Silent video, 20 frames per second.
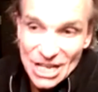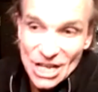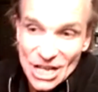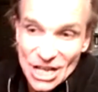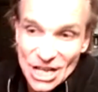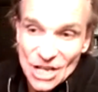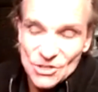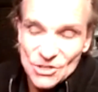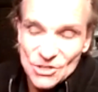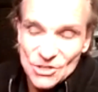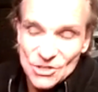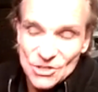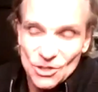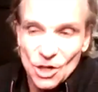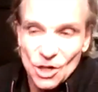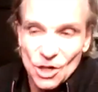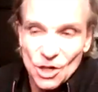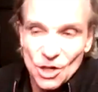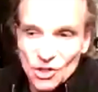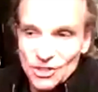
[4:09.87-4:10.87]
So long
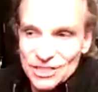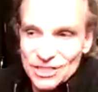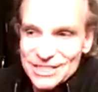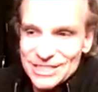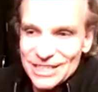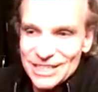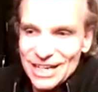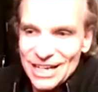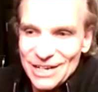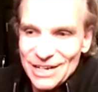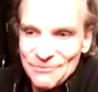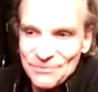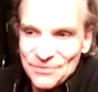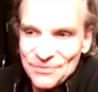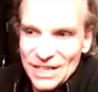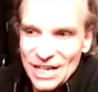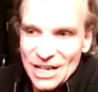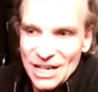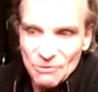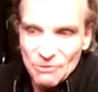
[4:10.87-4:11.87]
story short is
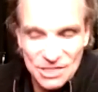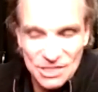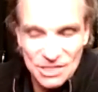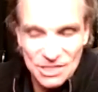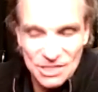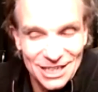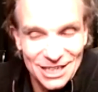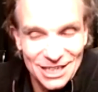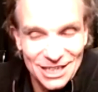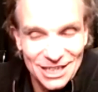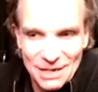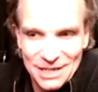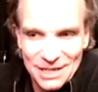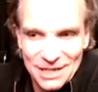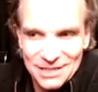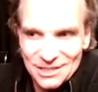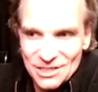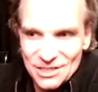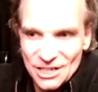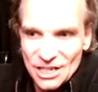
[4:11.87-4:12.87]
we started Upland
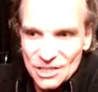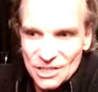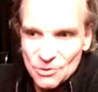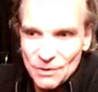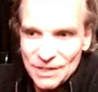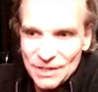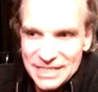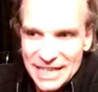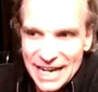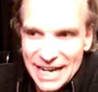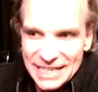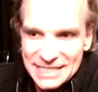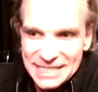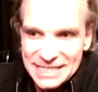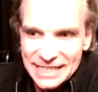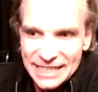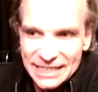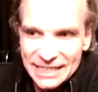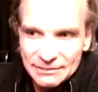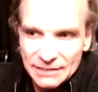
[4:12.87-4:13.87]
in
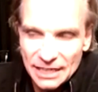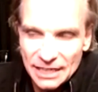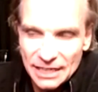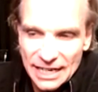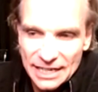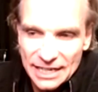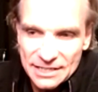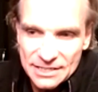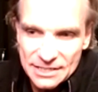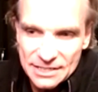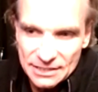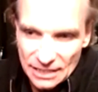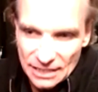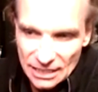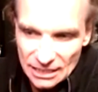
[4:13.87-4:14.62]
2018, and